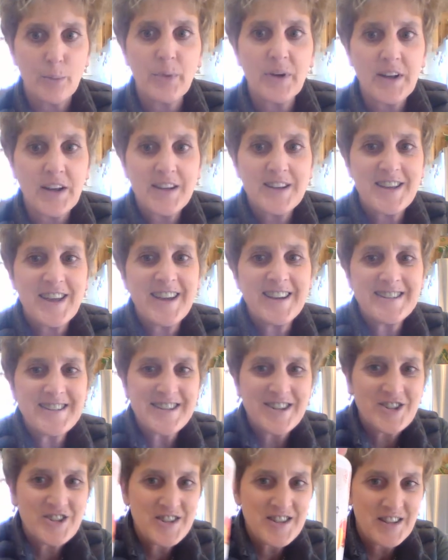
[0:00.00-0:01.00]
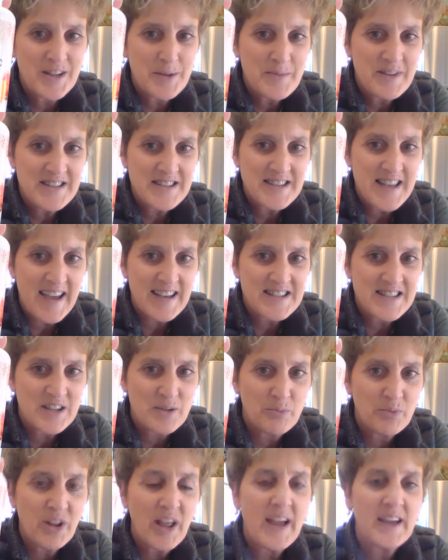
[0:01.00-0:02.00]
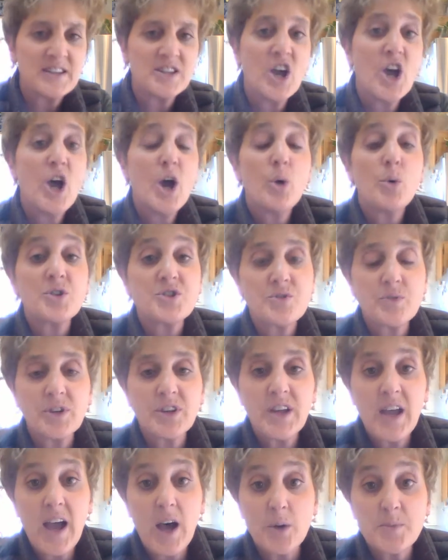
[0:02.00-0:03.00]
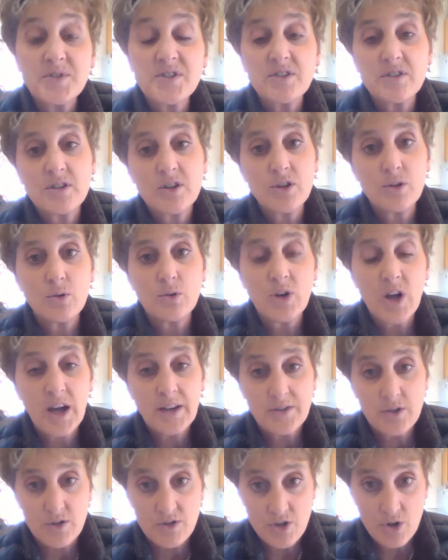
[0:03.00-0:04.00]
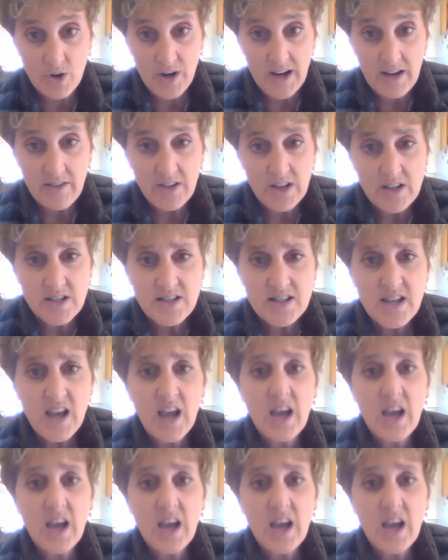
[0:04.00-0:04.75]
But it's your Slim and Sassy blend, which really helps to cut those cravings,